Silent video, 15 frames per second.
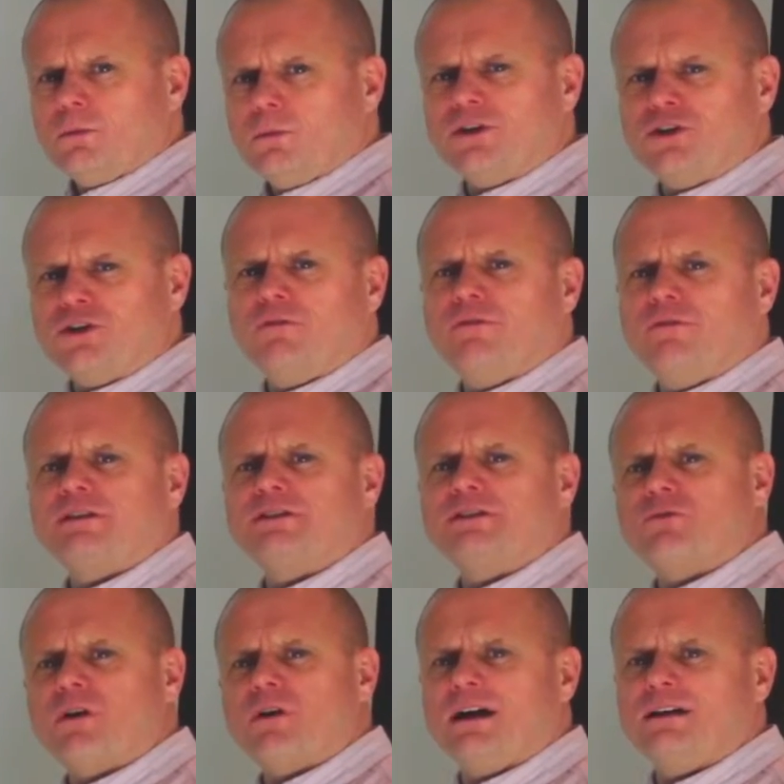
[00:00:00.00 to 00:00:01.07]
When conflict
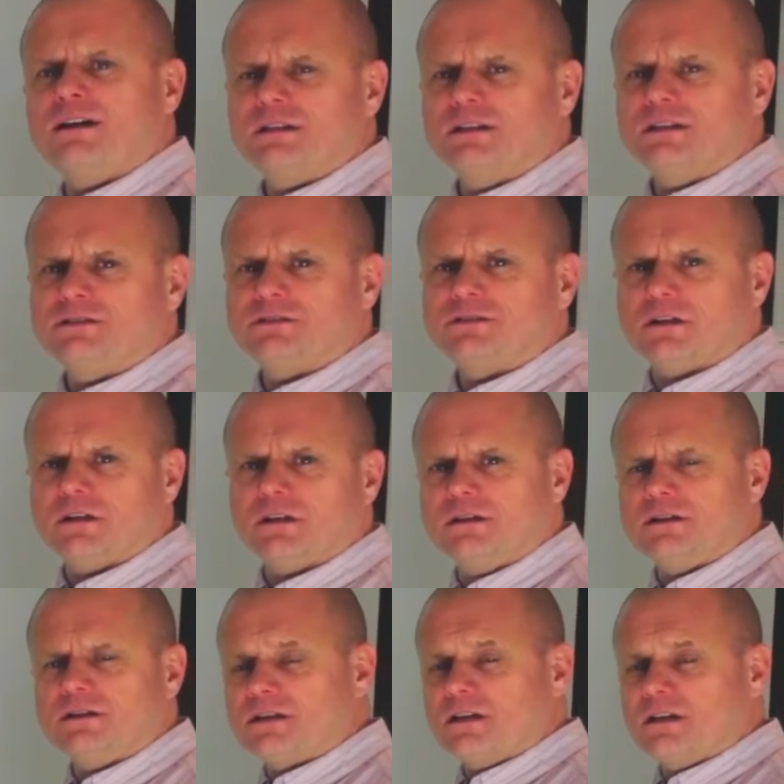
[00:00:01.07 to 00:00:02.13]
arises
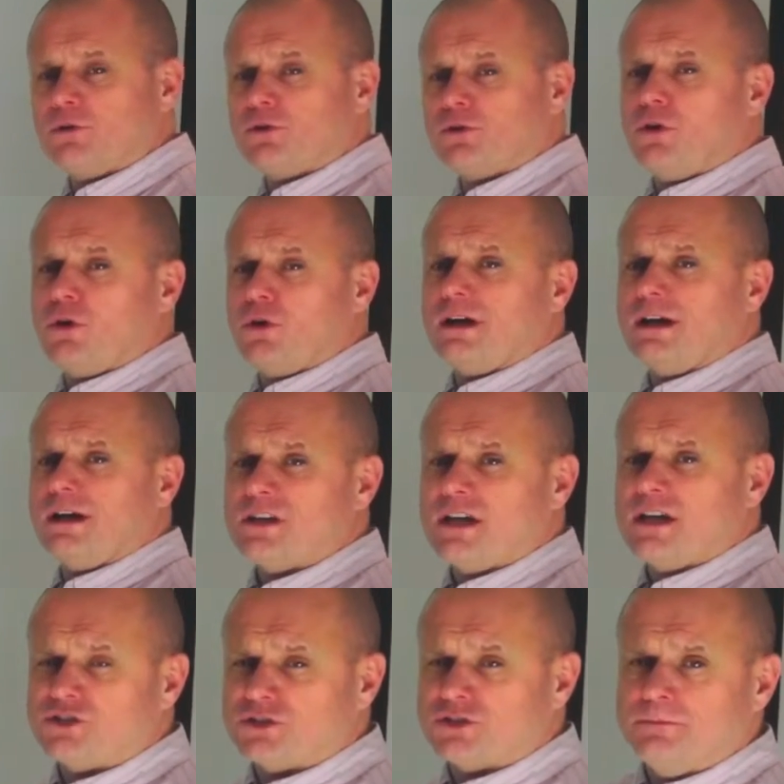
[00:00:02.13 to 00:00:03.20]
in a team or an
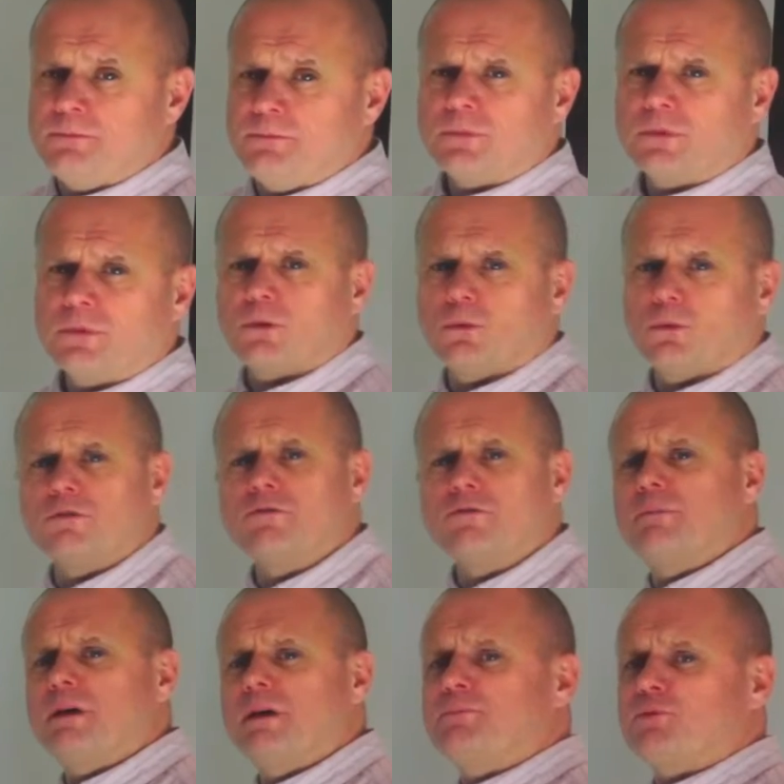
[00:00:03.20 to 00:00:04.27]
organisation, one of
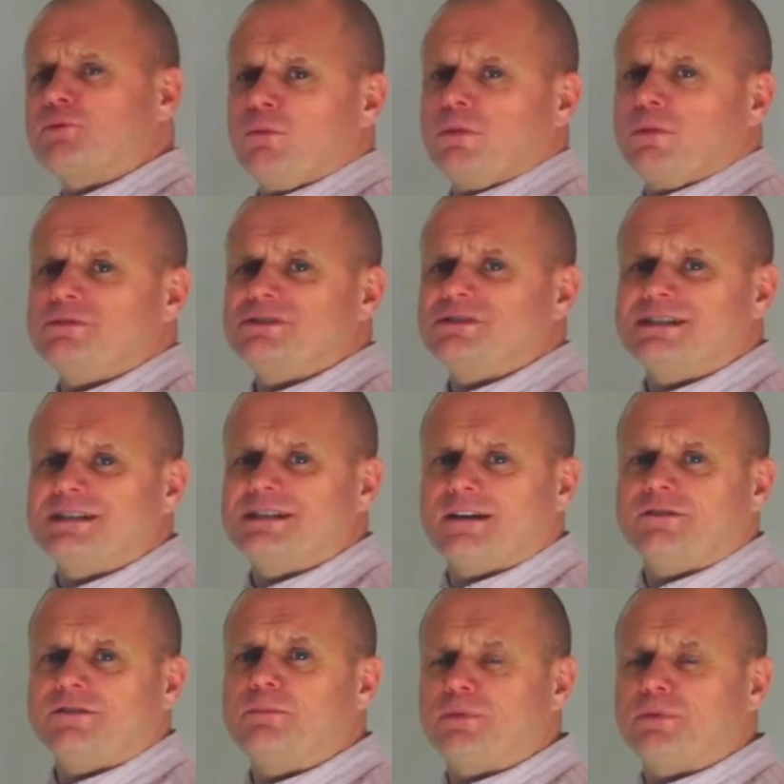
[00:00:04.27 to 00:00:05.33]
the big problems is
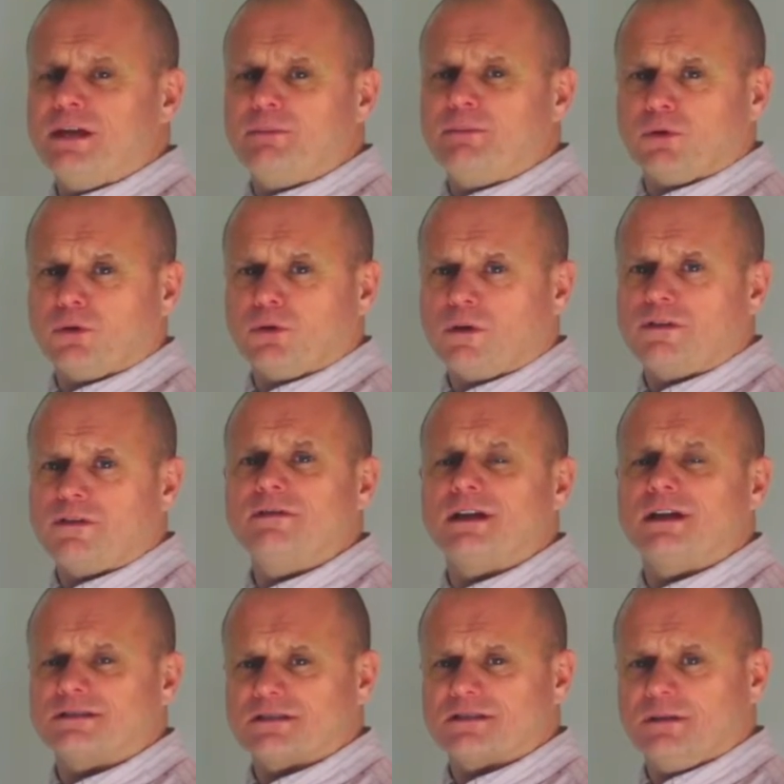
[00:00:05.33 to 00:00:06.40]
getting the people within
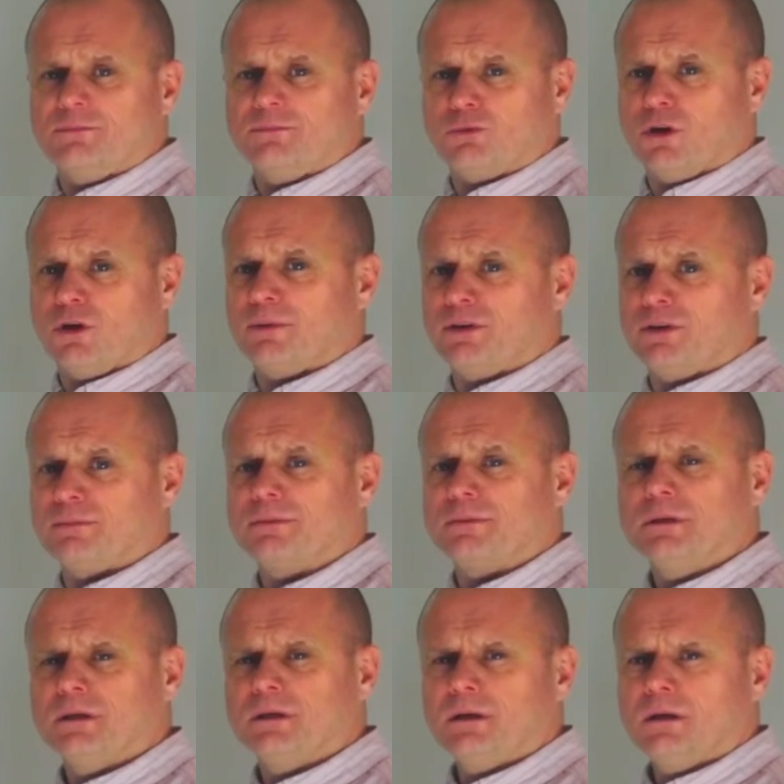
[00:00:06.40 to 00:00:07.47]
that team to open up.
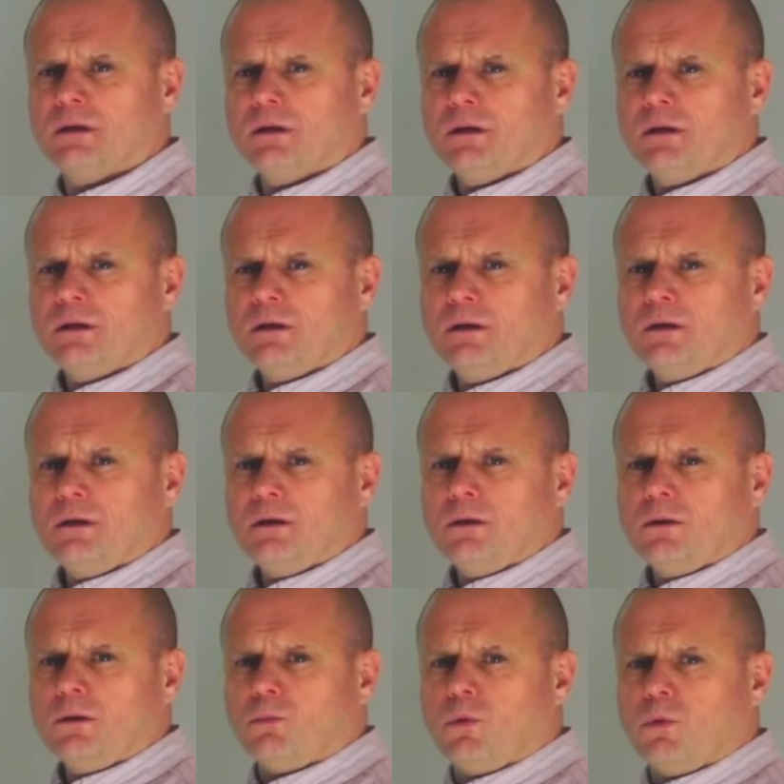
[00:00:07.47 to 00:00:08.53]

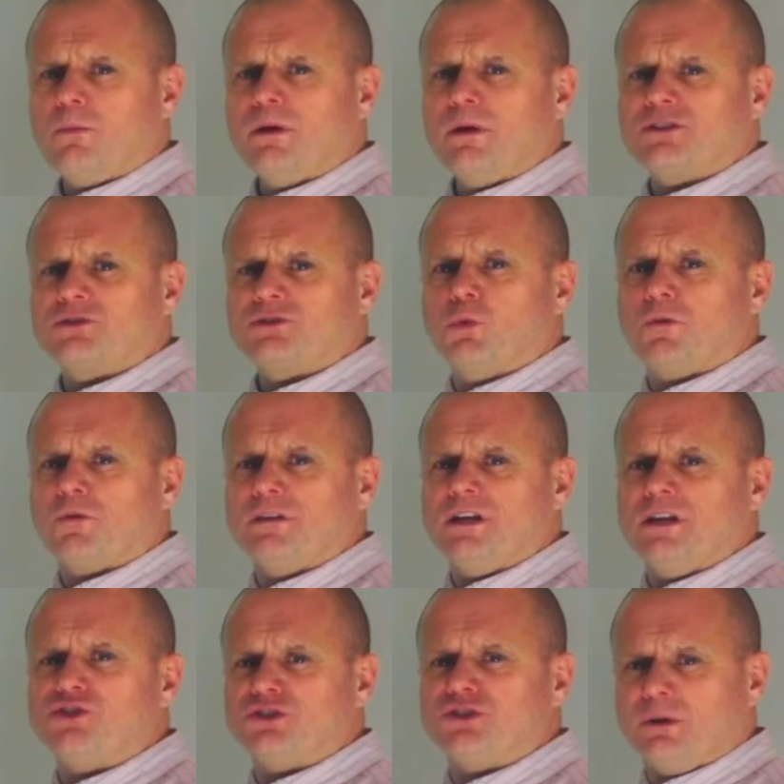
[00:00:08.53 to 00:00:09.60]
When we ask what
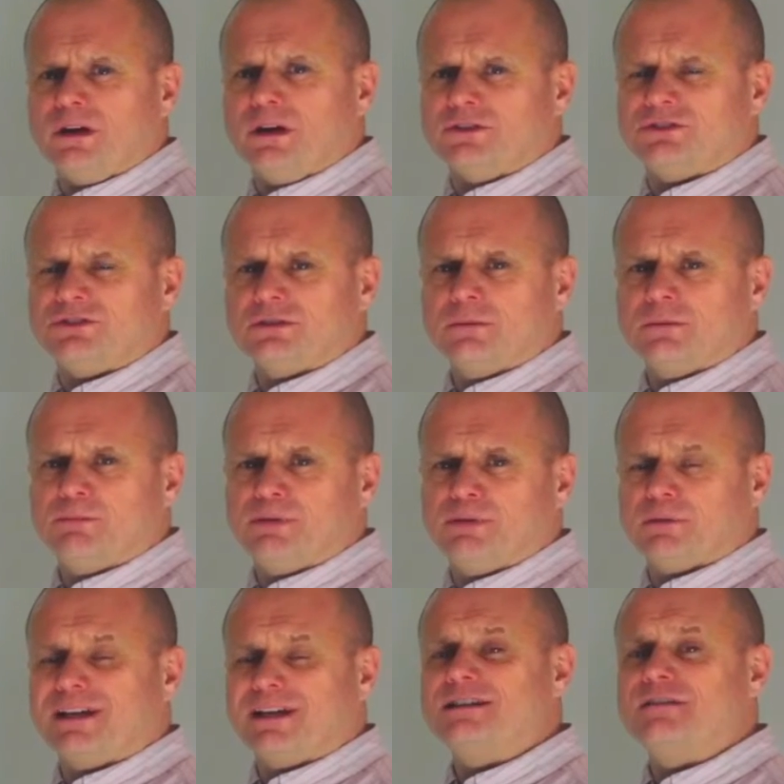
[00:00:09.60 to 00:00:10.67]
the issue is,
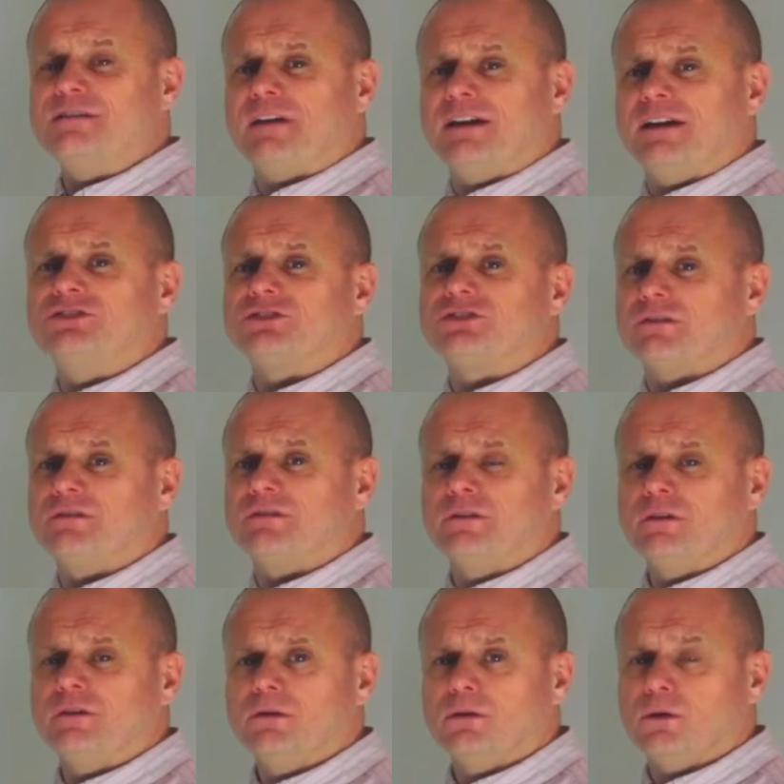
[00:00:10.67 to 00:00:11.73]
people get
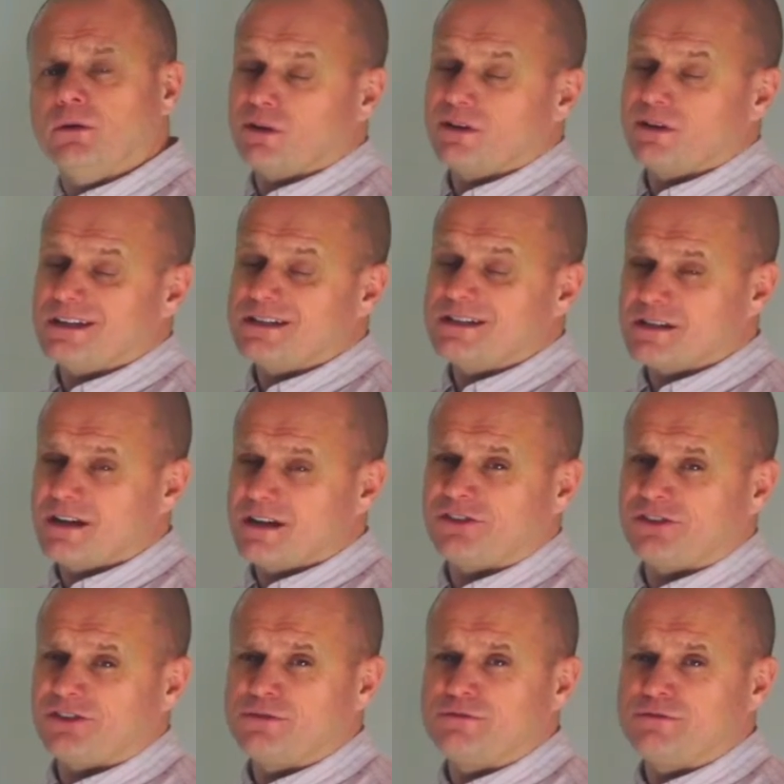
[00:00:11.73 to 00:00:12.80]
defensive or indeed start
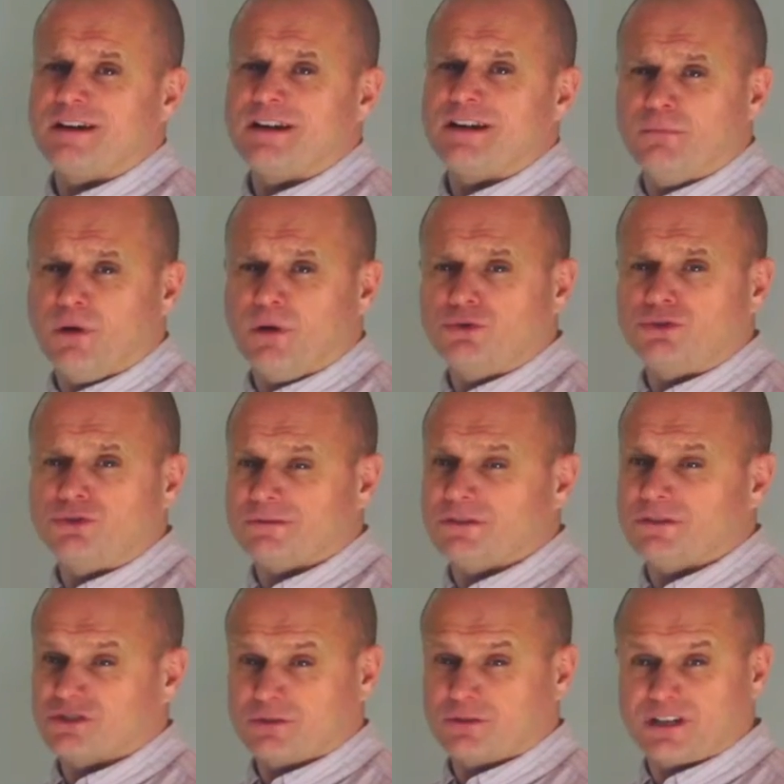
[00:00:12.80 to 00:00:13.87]
to use very emotive
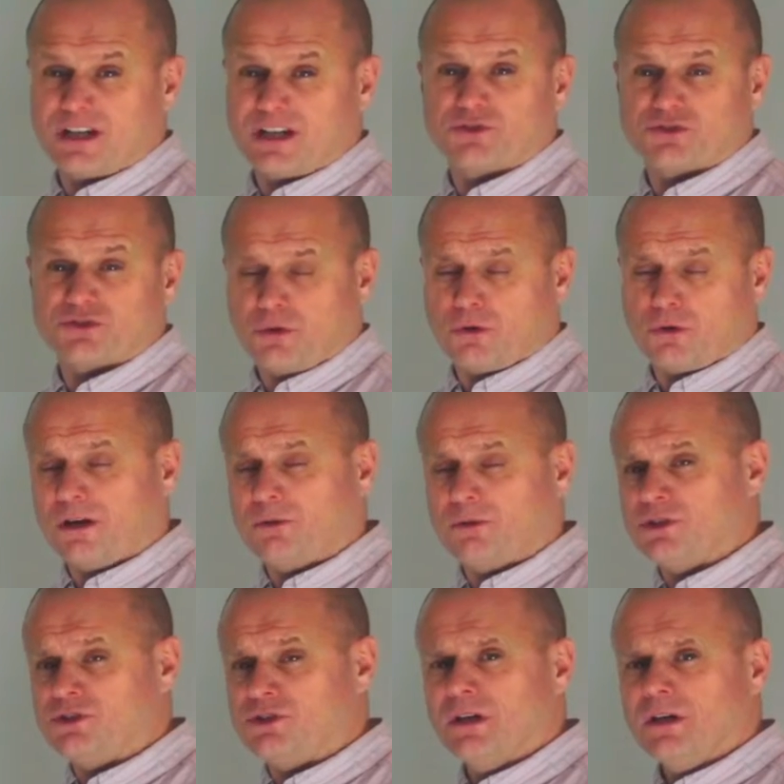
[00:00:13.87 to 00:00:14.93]
and sometimes strong
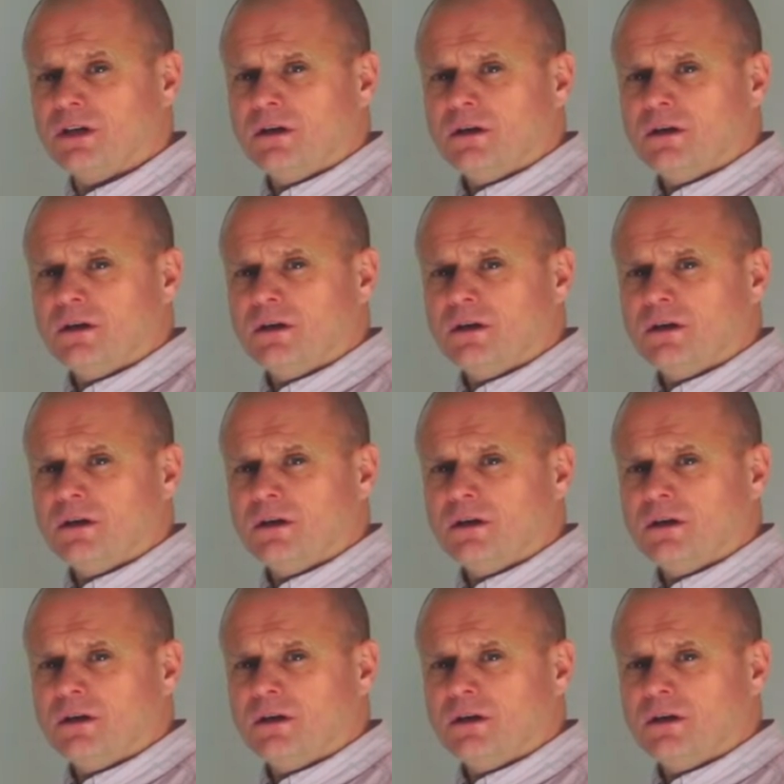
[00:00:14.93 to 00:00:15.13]
language,